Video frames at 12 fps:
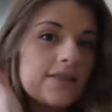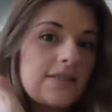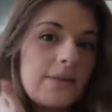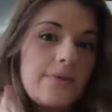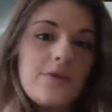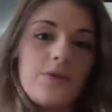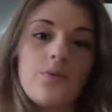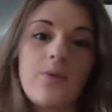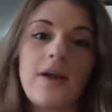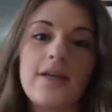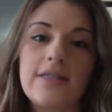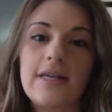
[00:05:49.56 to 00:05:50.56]
some of you
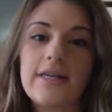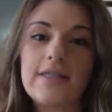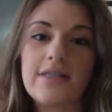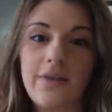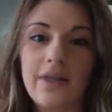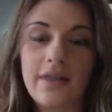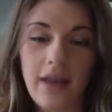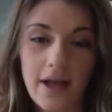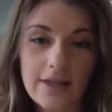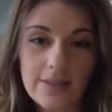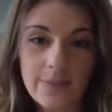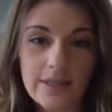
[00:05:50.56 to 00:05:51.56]
raised this in the
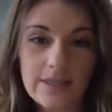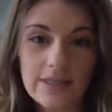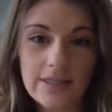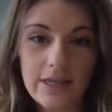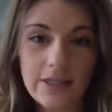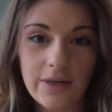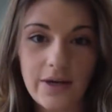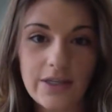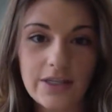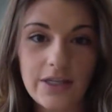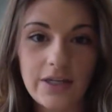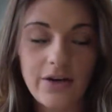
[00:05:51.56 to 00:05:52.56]
last week's discussion
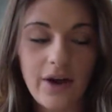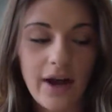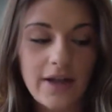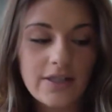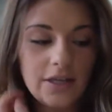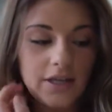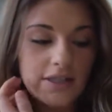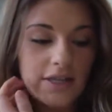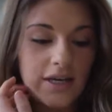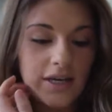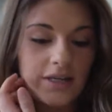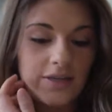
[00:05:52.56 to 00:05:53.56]
question, your answers.
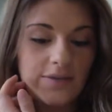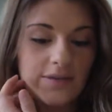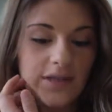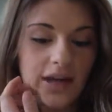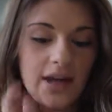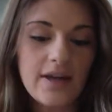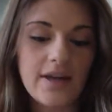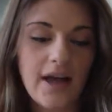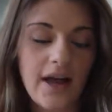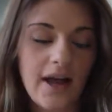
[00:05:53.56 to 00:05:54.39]
You said